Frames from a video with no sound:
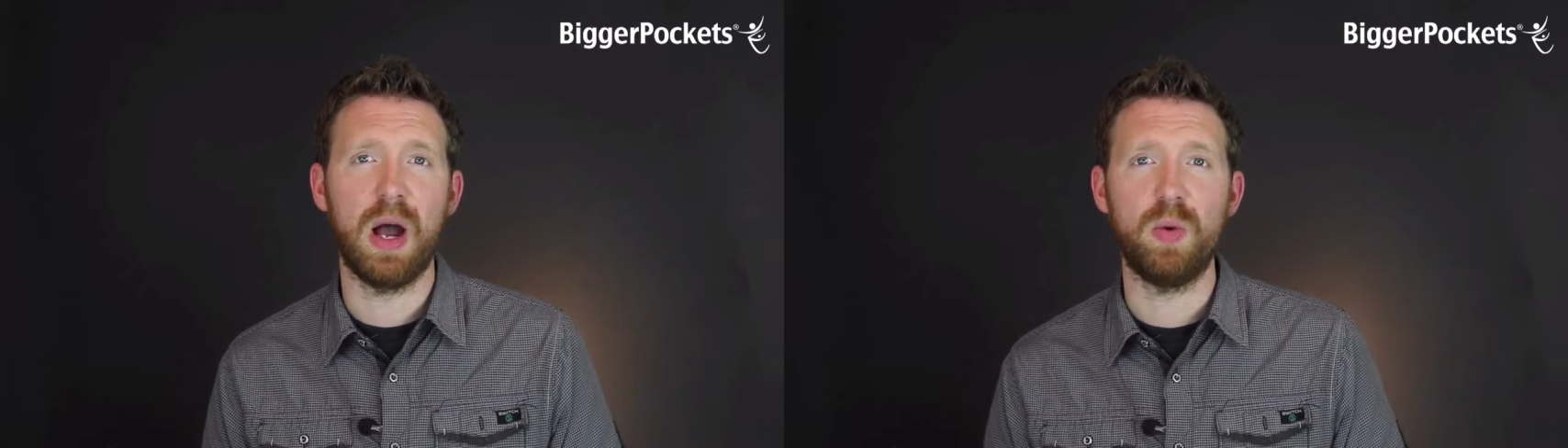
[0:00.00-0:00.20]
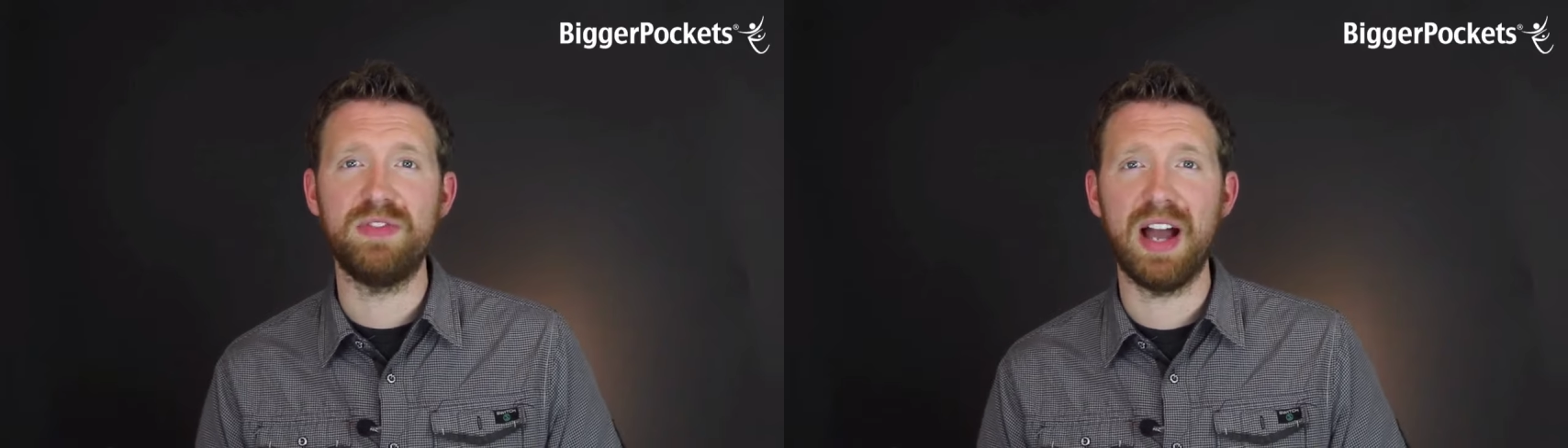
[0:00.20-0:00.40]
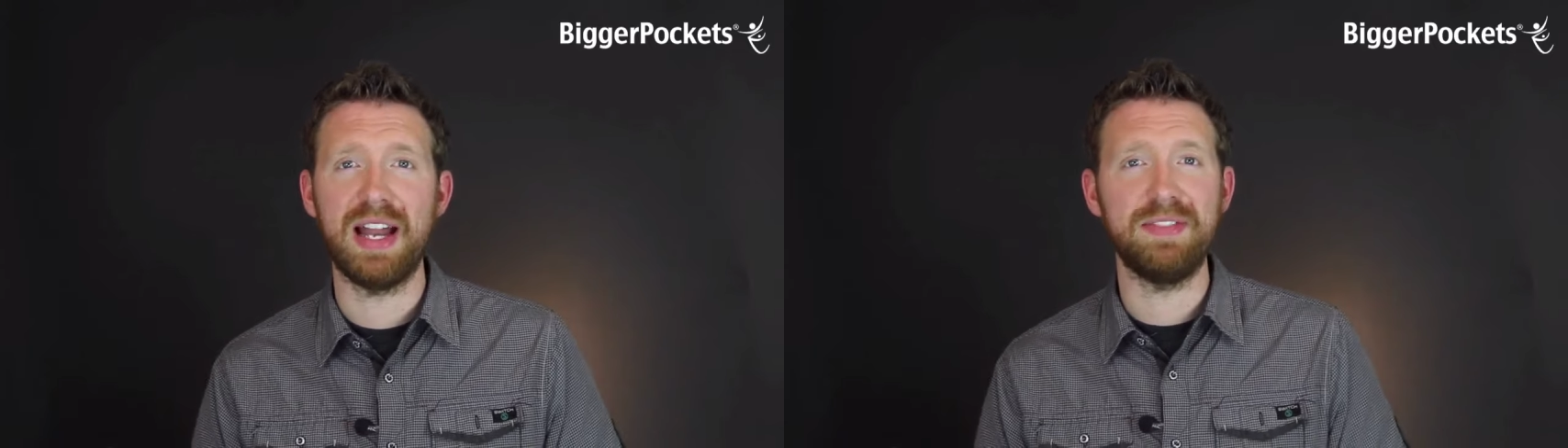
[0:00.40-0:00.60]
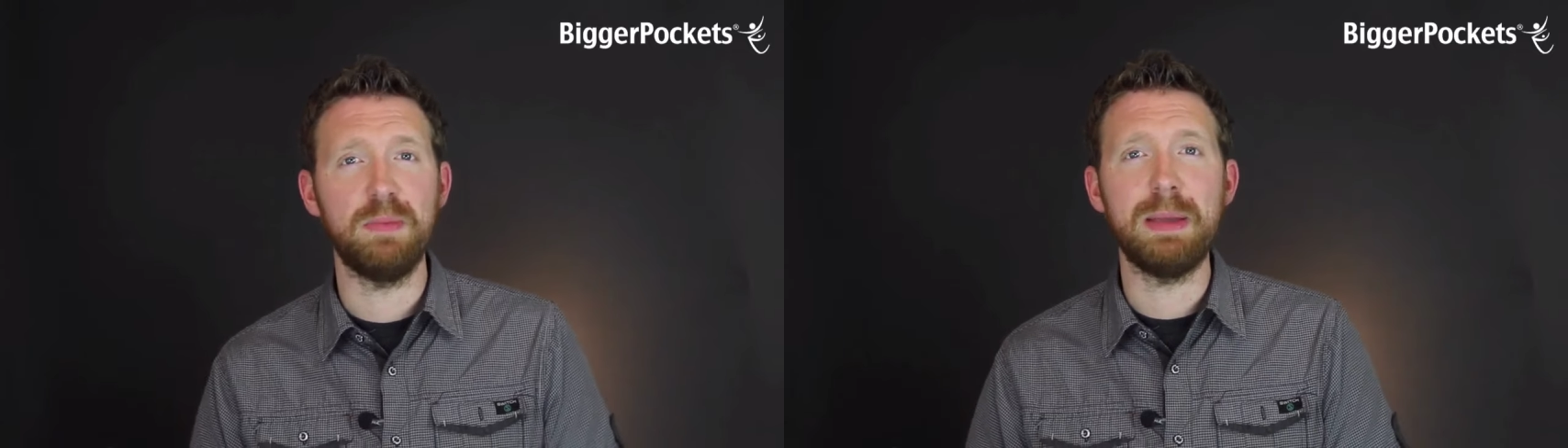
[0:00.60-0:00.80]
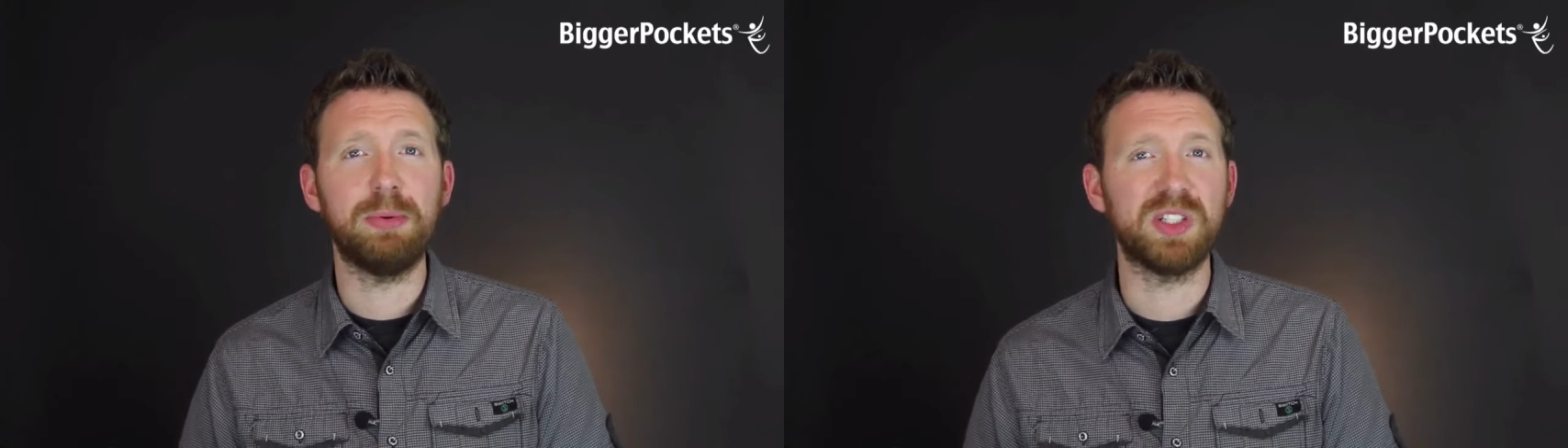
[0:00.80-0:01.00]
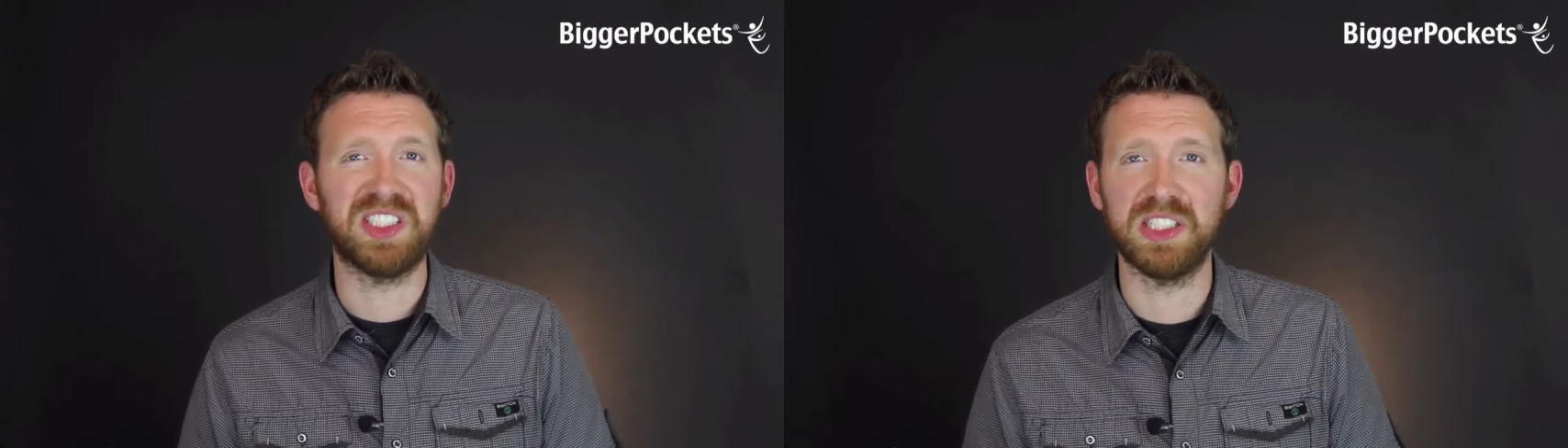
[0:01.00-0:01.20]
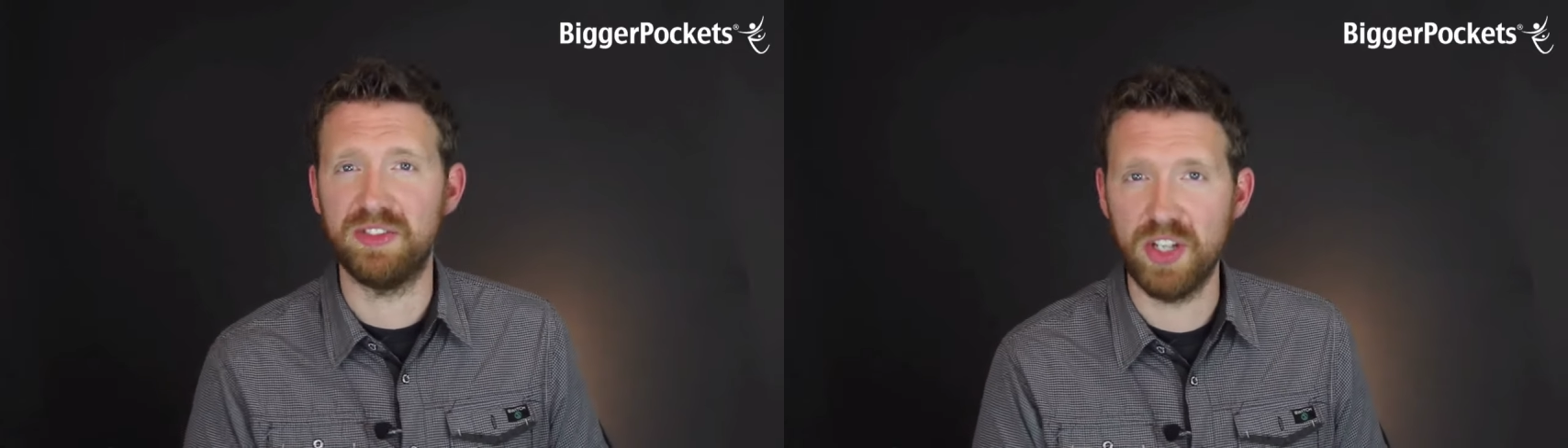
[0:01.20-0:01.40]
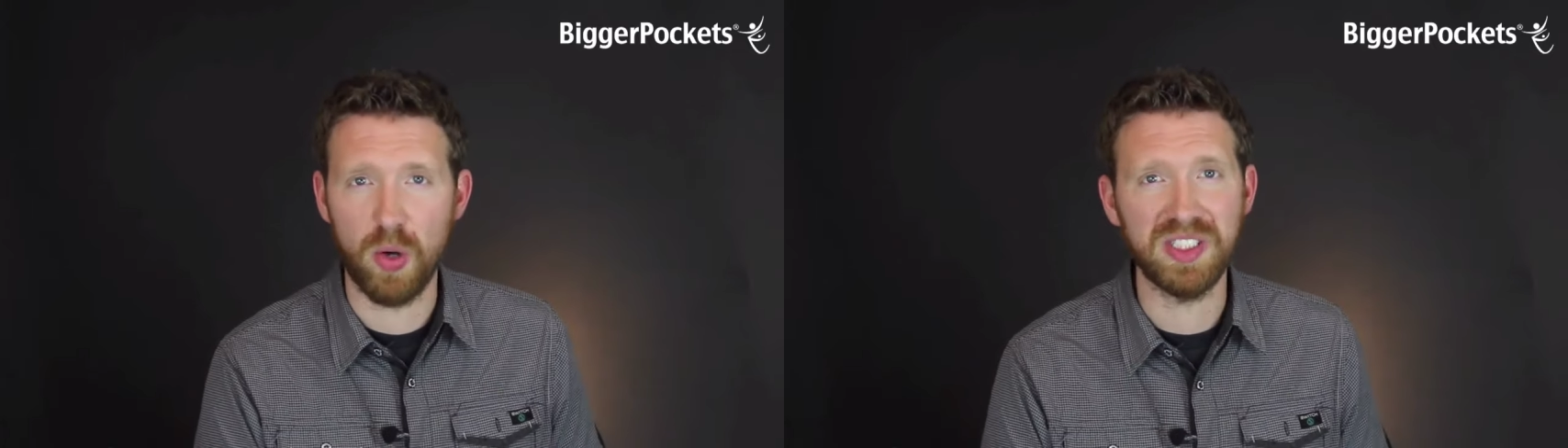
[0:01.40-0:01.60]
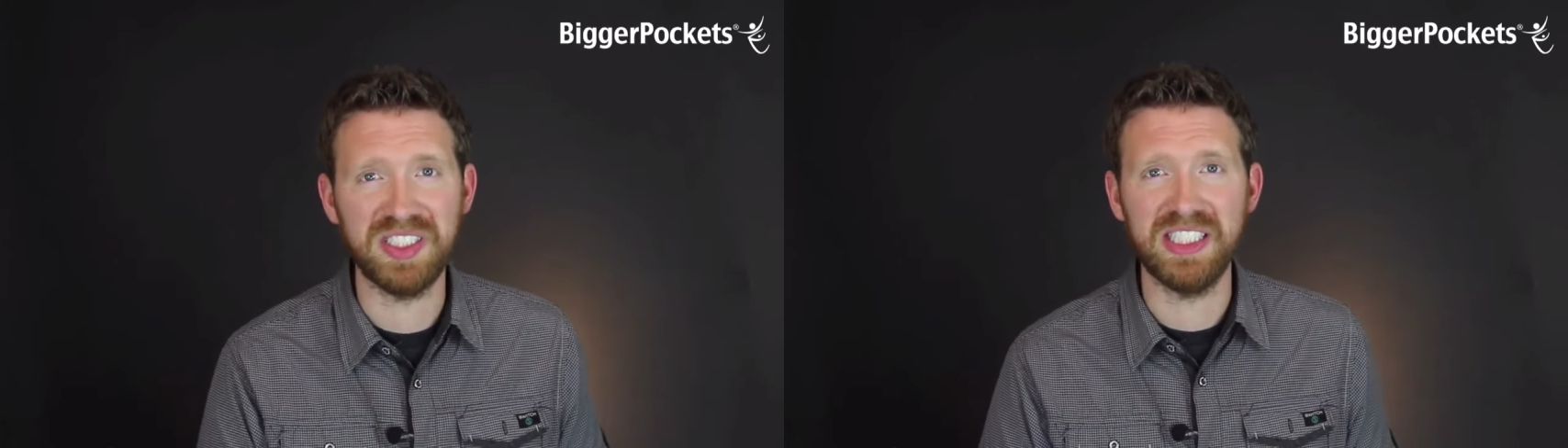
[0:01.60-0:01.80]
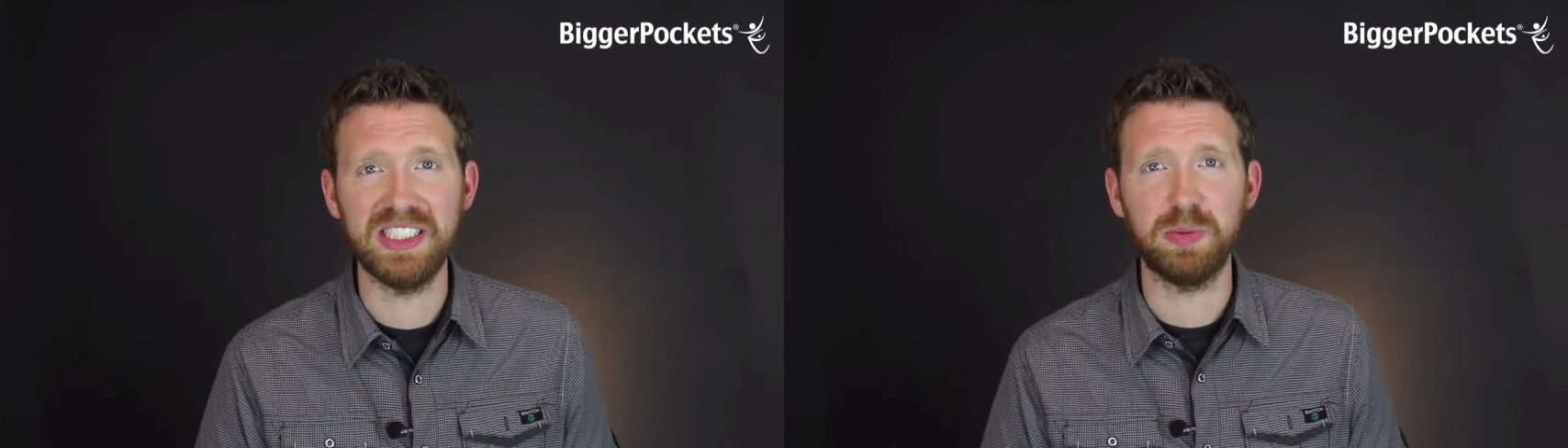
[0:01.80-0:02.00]
Uh, we've got even people to serve
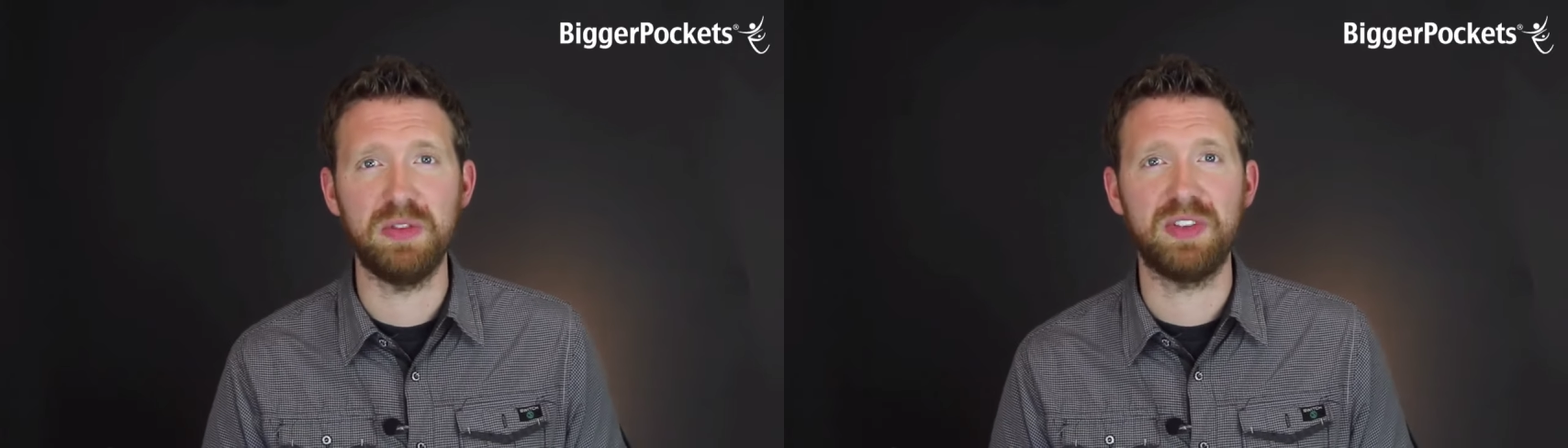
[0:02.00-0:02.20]
notices.